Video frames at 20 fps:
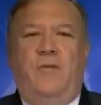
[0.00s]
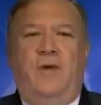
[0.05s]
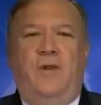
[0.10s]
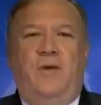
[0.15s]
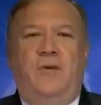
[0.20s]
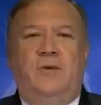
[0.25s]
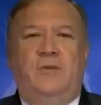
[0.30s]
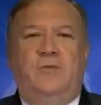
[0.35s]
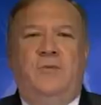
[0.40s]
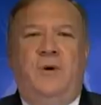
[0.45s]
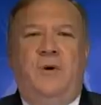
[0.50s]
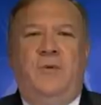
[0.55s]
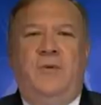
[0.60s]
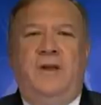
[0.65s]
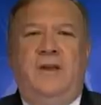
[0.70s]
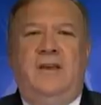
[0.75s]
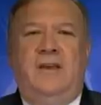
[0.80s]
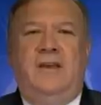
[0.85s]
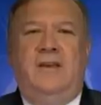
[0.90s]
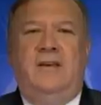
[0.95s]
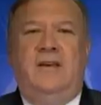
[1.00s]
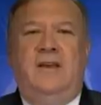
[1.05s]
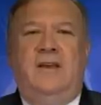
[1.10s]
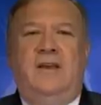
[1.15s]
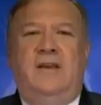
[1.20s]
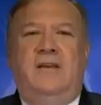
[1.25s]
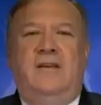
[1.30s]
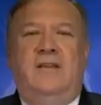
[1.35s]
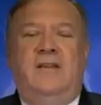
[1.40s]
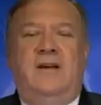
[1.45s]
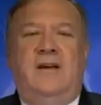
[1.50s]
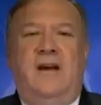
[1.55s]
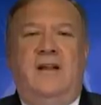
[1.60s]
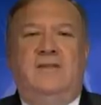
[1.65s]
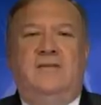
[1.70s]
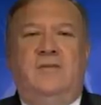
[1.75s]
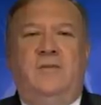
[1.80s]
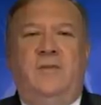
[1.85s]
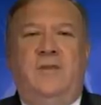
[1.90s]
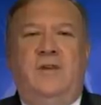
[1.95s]
whether it was what we did to the
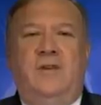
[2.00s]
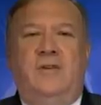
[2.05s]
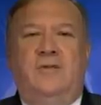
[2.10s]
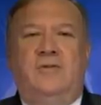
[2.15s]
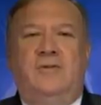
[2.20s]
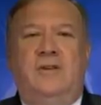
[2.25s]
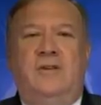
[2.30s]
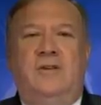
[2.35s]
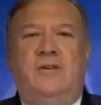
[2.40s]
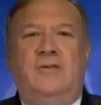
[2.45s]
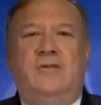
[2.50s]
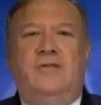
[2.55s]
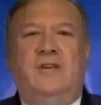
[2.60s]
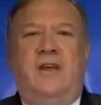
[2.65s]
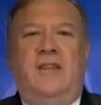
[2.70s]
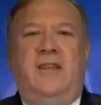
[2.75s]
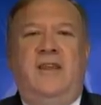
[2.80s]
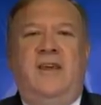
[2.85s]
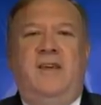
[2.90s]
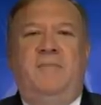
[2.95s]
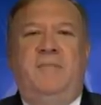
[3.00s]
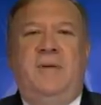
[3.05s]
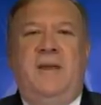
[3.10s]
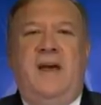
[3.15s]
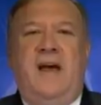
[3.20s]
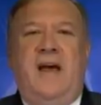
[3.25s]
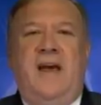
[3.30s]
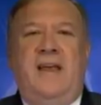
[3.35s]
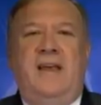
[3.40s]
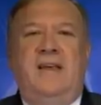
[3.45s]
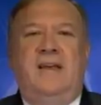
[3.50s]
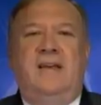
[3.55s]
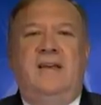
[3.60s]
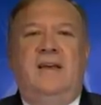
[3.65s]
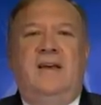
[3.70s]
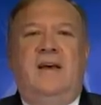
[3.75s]
consulate with Houston, you saw the FBI